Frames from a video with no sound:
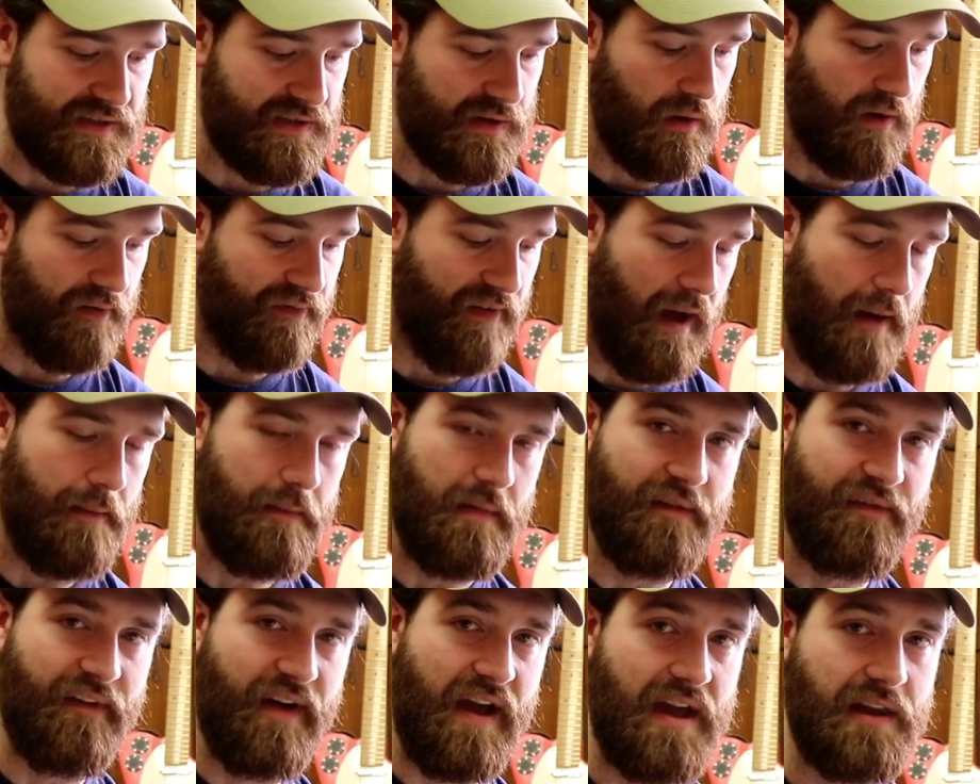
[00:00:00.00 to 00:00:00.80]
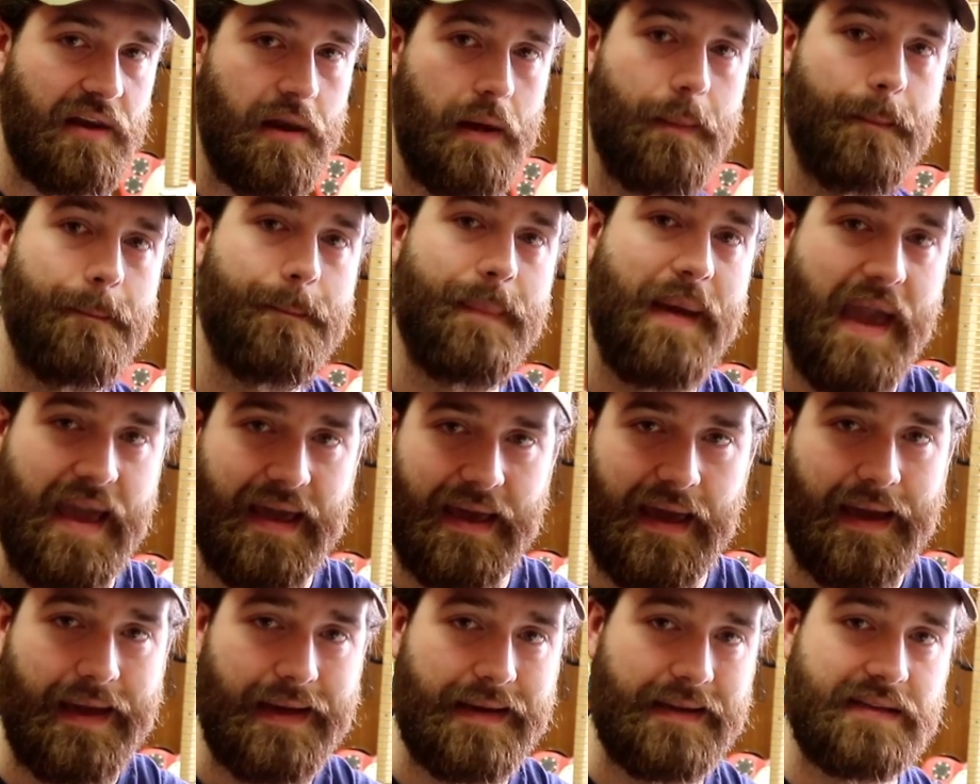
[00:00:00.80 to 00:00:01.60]
So if I end up
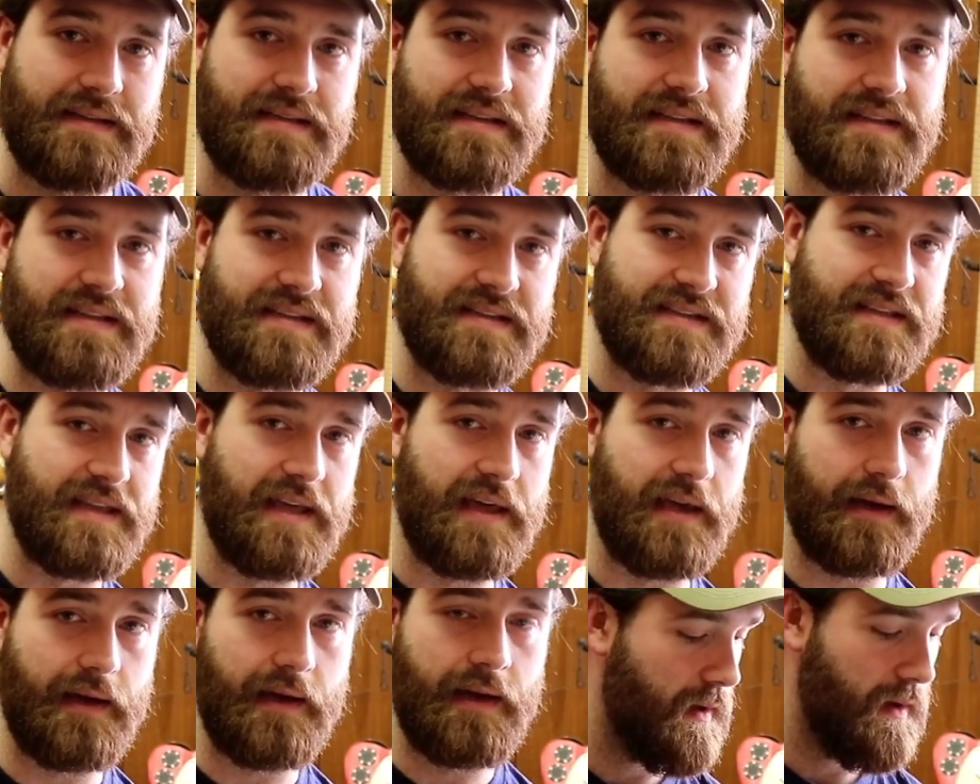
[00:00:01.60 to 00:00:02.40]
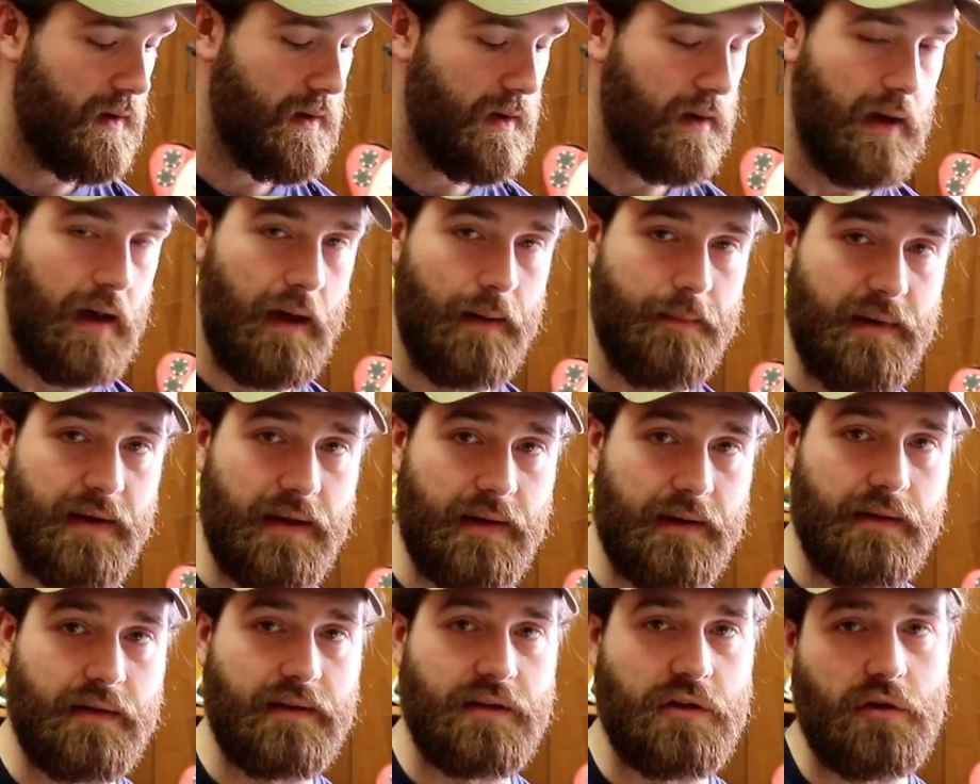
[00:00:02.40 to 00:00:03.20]
banging into this thing, I
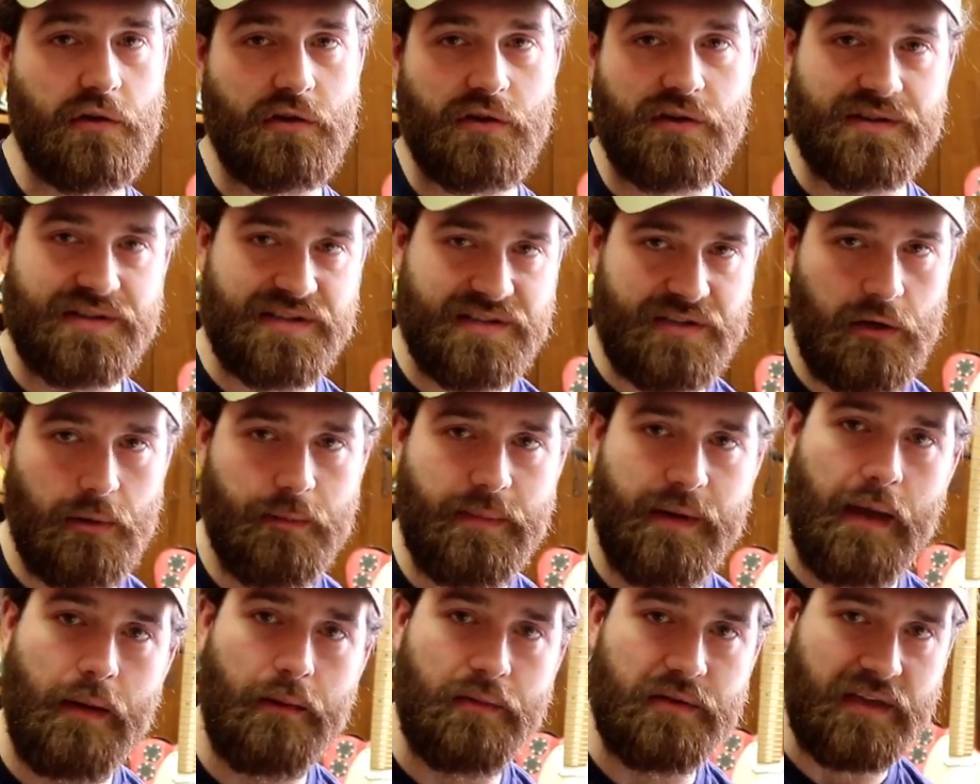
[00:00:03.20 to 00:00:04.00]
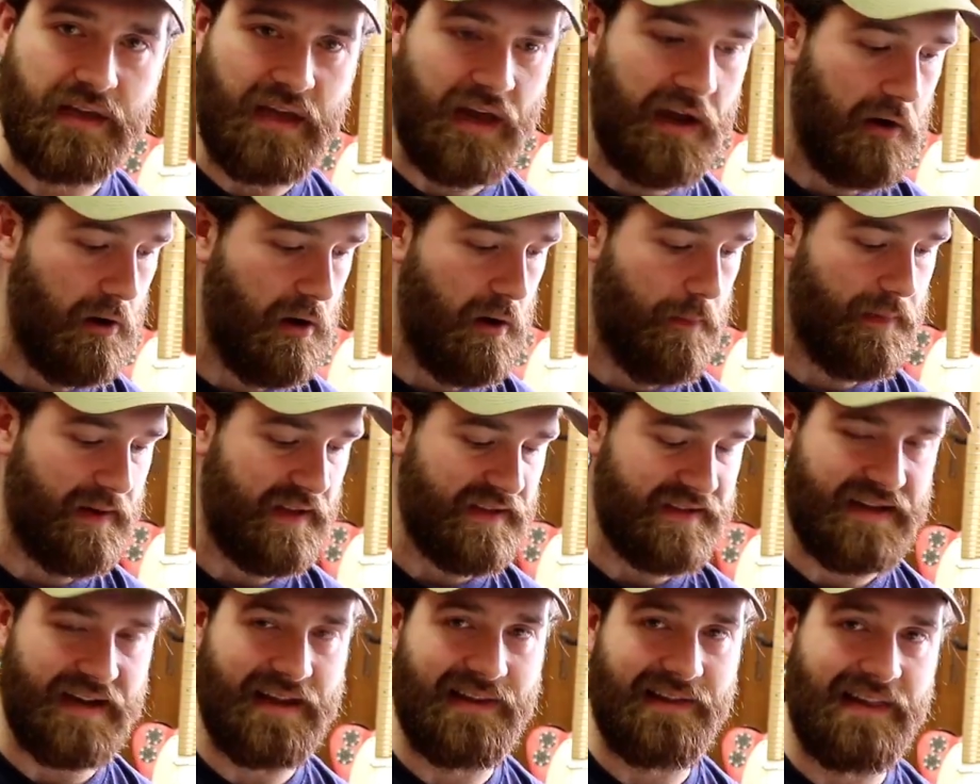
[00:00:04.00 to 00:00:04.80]
mean, you'll still be able to hear it, but
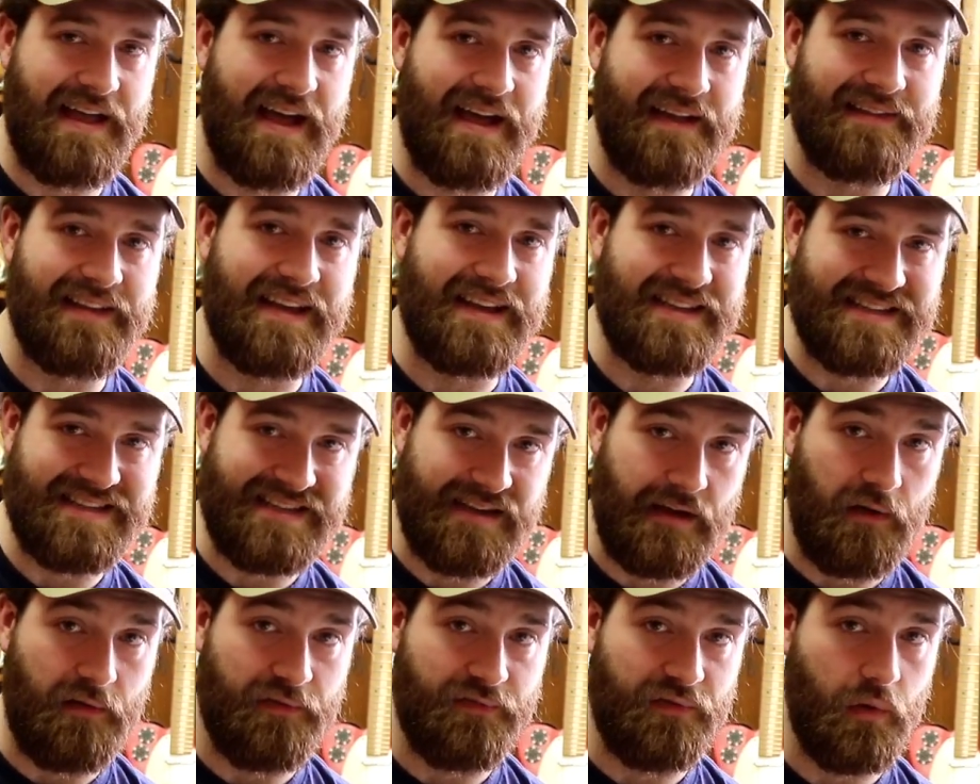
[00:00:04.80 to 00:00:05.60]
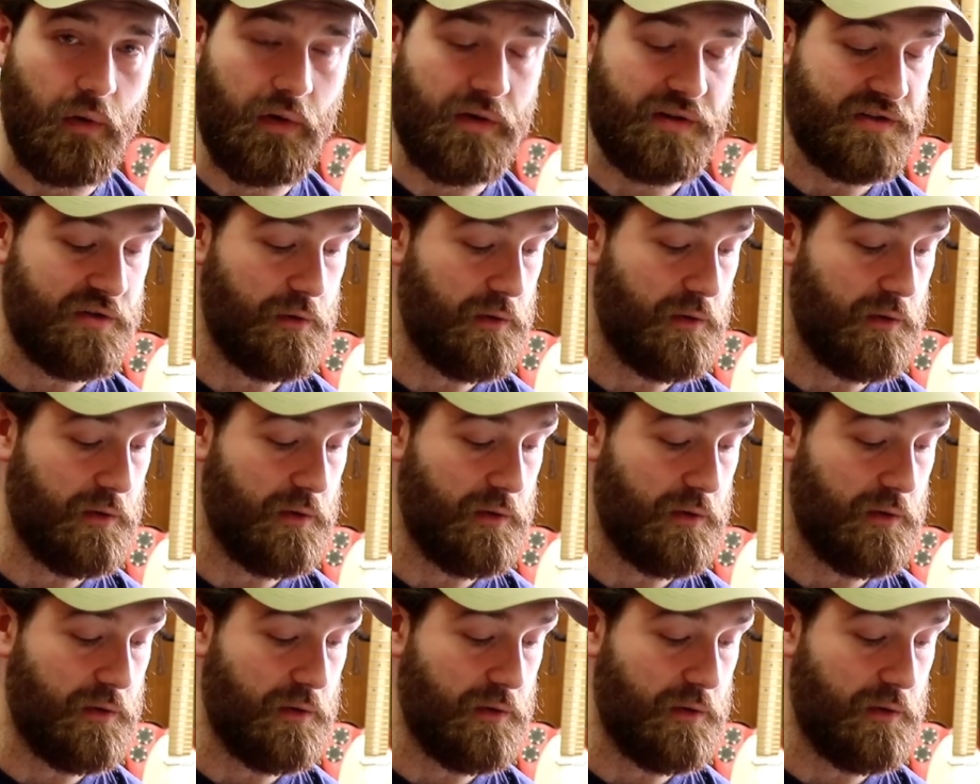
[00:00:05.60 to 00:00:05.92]
it's got a lot less self noise.